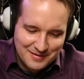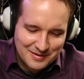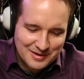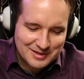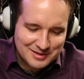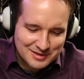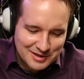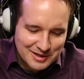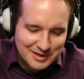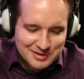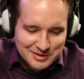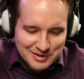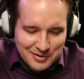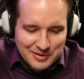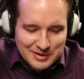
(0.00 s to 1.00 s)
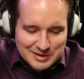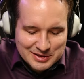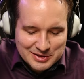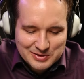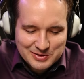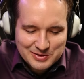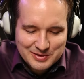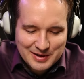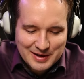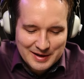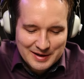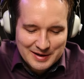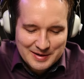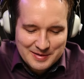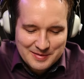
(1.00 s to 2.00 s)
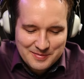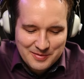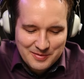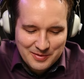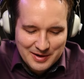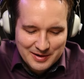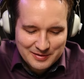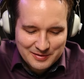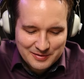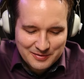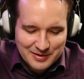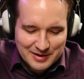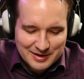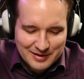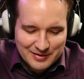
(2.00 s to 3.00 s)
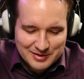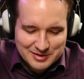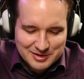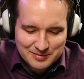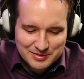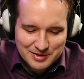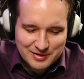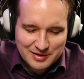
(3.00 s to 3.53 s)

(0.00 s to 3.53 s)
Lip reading: Well, let's go into one other subject